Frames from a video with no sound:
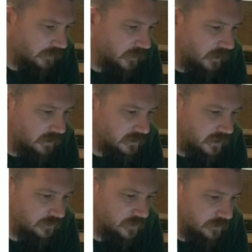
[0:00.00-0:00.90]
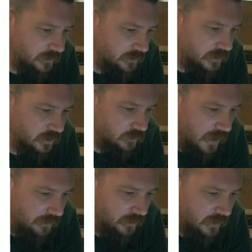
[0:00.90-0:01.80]
The onset of symptoms is
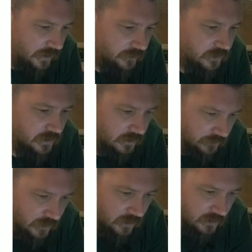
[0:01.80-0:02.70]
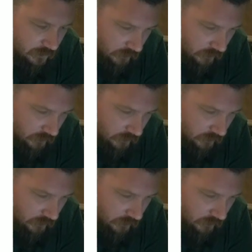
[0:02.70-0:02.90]
rapid after significant